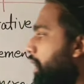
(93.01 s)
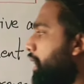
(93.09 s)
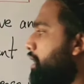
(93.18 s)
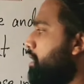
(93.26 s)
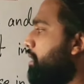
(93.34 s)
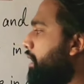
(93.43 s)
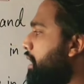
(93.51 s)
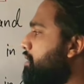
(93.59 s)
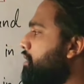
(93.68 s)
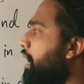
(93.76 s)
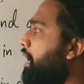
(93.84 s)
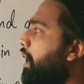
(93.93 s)

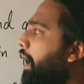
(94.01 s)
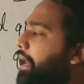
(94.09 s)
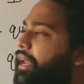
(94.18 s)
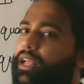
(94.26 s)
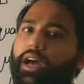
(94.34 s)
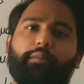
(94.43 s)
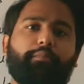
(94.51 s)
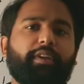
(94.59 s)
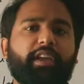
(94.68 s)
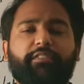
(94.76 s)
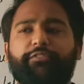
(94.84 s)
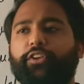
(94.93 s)
Increase in income.
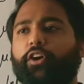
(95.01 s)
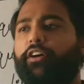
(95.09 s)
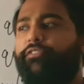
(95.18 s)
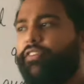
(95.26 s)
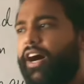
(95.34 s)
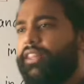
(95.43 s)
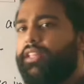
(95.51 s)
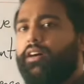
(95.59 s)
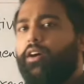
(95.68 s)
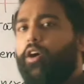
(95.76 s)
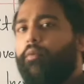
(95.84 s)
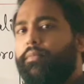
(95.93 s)
If your father
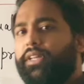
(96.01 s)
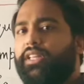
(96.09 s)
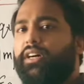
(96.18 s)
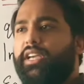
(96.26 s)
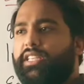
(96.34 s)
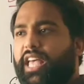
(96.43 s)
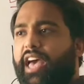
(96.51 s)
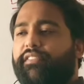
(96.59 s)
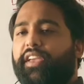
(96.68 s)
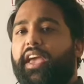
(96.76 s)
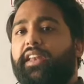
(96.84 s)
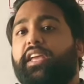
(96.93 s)
or mother is
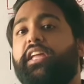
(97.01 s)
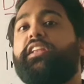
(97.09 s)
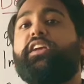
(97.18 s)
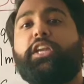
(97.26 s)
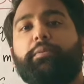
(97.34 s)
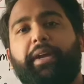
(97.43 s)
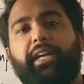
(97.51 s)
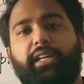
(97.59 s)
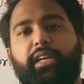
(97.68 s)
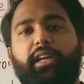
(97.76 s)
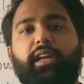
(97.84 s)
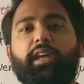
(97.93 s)
having an
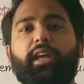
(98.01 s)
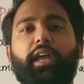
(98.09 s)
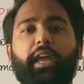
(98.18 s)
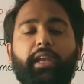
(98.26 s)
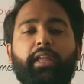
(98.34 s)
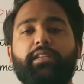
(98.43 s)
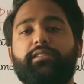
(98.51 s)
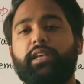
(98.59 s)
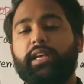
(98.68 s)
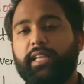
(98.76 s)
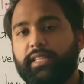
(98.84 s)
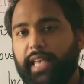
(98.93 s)
increment in his
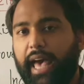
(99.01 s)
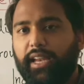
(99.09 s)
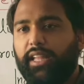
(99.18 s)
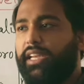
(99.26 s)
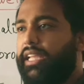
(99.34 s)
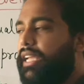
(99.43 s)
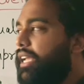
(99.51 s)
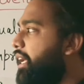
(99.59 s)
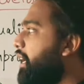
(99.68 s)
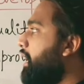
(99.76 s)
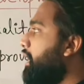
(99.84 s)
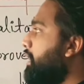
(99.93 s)
salary,